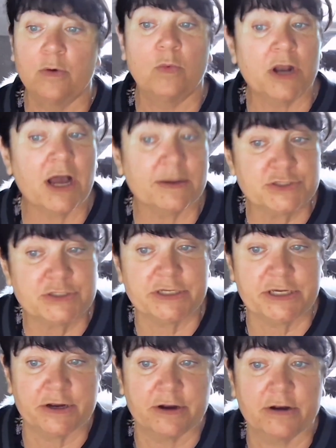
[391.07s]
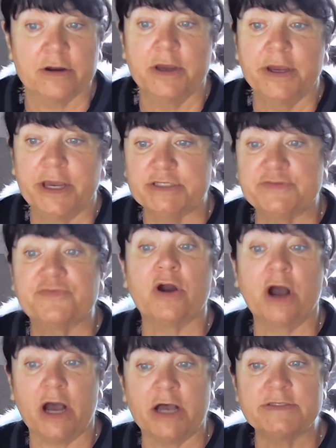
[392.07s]
one option here is
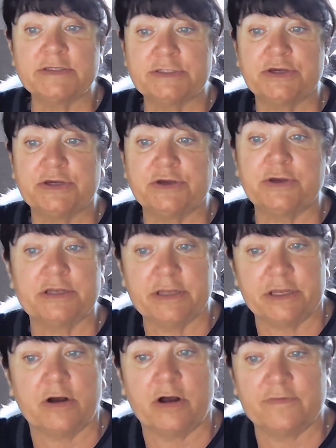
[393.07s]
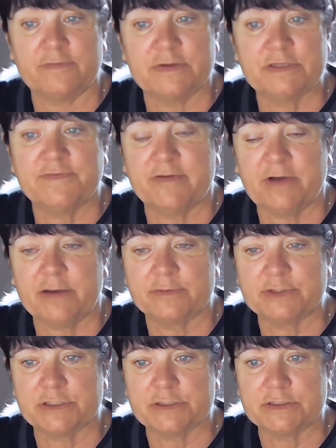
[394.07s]
for us to, in all of these 5
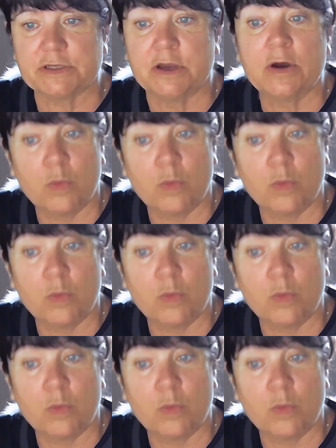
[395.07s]
options,